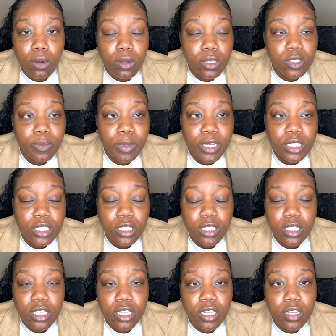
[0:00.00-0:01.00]
Especially
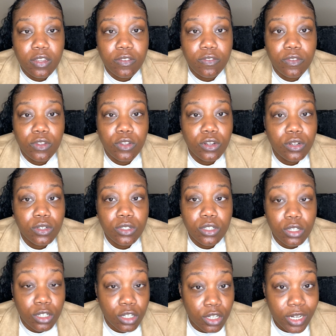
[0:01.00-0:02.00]
if you're
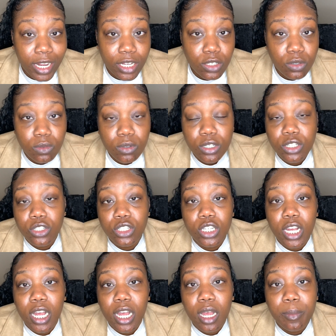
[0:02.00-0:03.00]
good at doing your
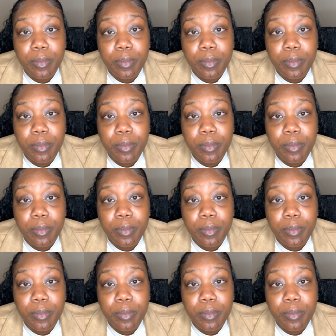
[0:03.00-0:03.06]
job